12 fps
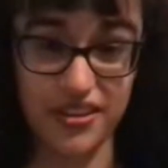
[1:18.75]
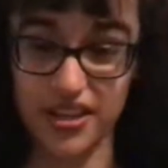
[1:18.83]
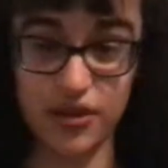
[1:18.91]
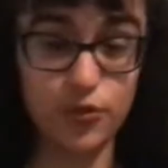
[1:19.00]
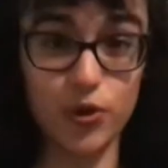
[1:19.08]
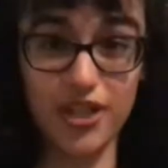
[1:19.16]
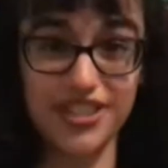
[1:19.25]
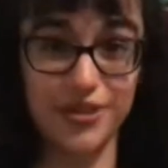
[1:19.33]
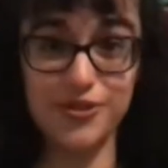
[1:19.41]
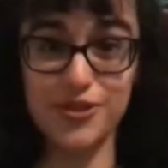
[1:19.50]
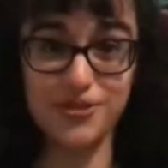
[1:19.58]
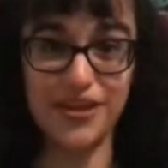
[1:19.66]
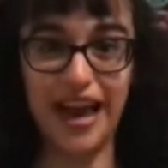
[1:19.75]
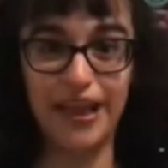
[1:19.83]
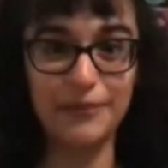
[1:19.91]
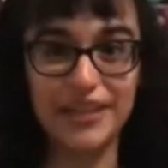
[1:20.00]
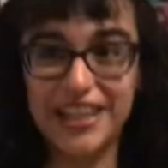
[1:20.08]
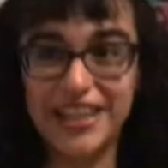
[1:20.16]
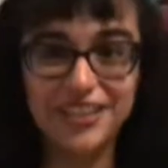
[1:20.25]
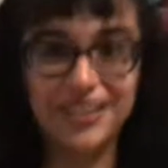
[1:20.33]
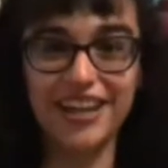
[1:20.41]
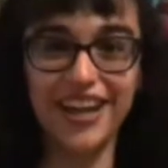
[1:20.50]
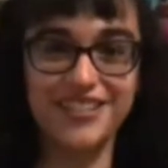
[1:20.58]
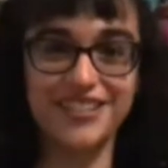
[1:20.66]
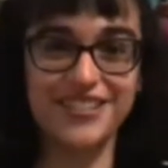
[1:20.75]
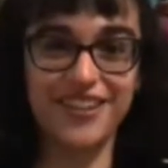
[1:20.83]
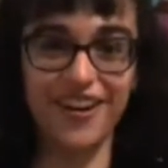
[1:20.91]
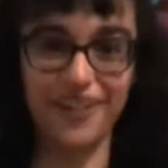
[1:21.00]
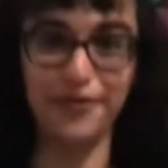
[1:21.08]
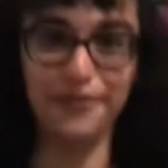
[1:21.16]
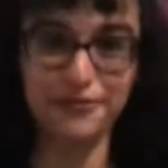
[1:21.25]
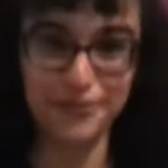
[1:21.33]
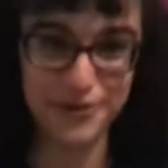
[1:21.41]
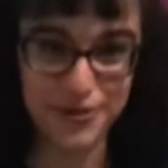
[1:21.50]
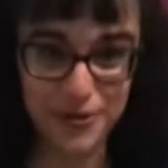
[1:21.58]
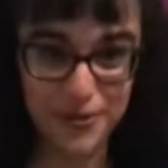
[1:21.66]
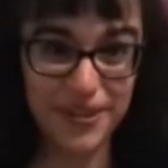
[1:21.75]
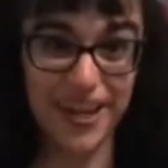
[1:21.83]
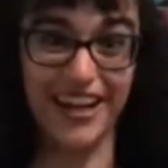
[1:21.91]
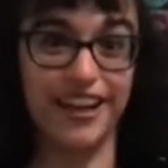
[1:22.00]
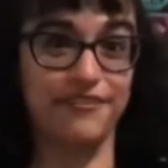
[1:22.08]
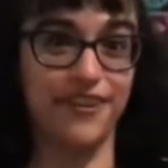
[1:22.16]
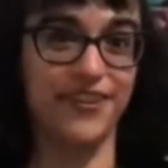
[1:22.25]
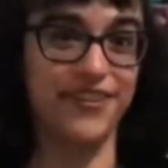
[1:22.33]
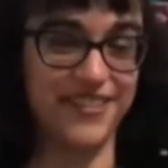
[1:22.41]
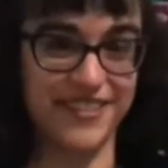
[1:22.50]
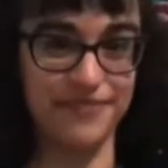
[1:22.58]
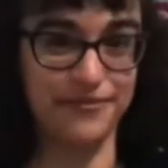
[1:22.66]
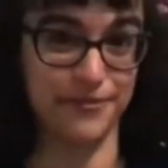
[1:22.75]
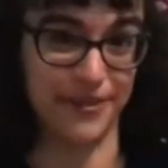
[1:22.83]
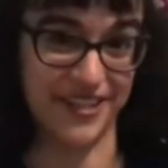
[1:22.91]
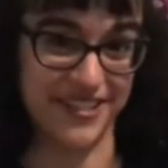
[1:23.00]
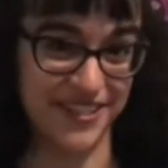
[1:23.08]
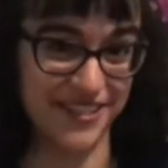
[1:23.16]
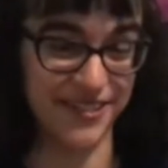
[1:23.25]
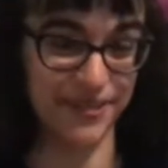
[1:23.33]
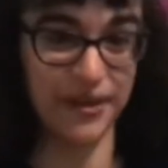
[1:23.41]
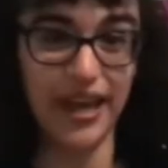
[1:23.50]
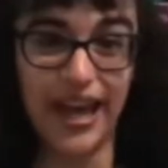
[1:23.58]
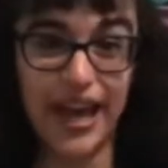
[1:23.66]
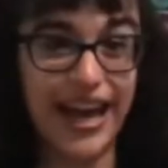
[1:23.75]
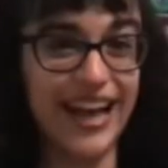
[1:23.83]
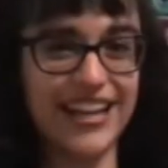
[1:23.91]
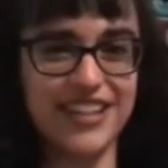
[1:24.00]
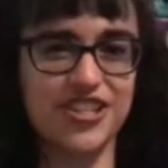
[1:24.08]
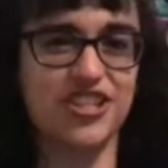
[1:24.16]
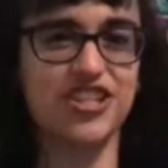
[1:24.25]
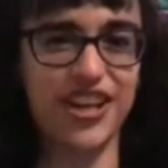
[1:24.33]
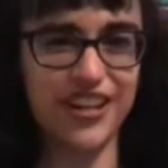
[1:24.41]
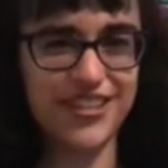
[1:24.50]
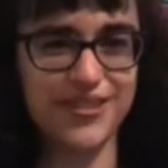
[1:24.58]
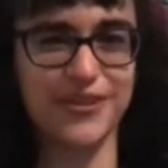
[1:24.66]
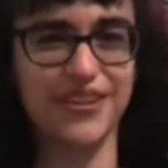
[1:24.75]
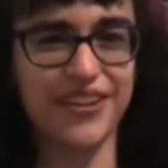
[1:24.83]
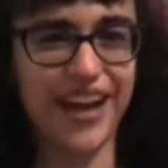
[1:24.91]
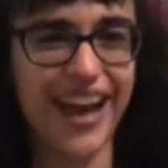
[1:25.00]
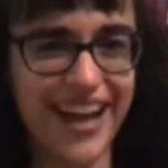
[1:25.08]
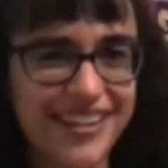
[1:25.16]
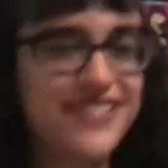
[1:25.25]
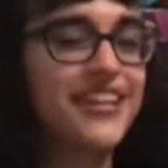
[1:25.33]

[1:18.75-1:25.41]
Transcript: it worked out so timely. Like, literally, I just got home from school and I found out this information, so I need to share this with you guys.